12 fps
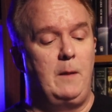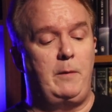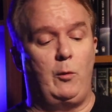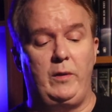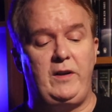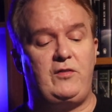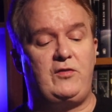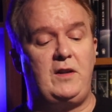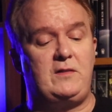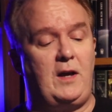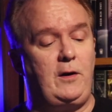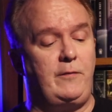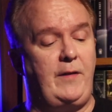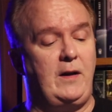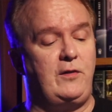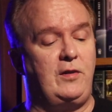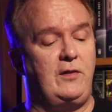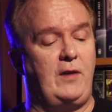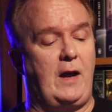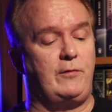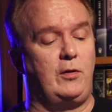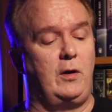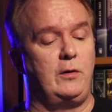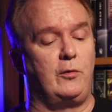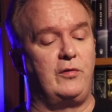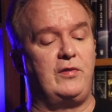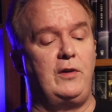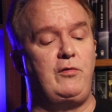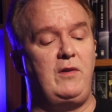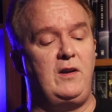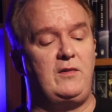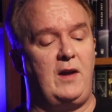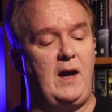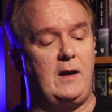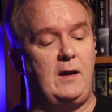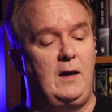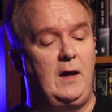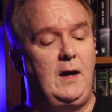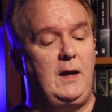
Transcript: but when its dictator vanishes after a Norsundrian attack,